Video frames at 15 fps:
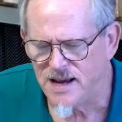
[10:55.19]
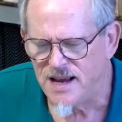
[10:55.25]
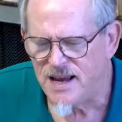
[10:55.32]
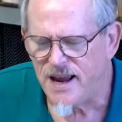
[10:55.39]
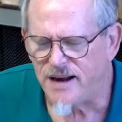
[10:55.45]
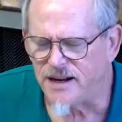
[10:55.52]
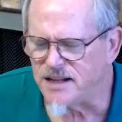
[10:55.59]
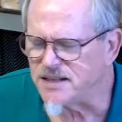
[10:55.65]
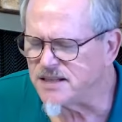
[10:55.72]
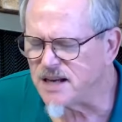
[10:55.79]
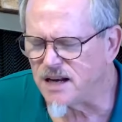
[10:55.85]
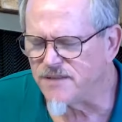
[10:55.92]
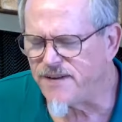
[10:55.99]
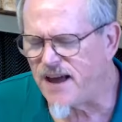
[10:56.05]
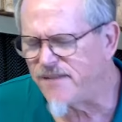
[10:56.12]
And
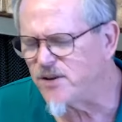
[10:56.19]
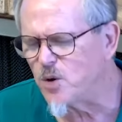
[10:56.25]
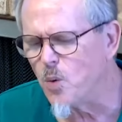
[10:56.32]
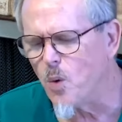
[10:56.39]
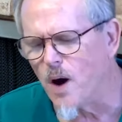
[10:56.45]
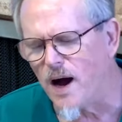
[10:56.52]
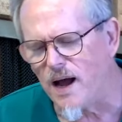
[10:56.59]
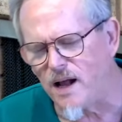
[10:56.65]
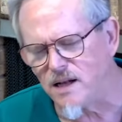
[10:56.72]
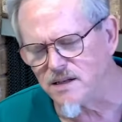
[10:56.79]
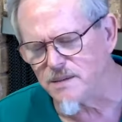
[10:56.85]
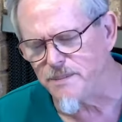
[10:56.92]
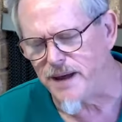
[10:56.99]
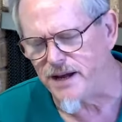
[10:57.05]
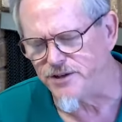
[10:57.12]
instead of having wild
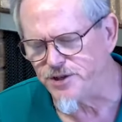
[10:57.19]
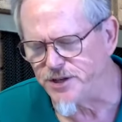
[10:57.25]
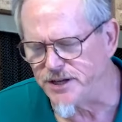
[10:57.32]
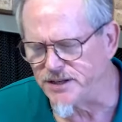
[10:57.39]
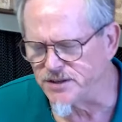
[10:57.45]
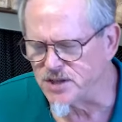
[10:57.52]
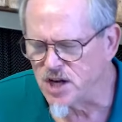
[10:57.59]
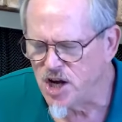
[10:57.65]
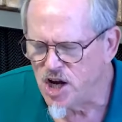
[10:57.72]
imaginings,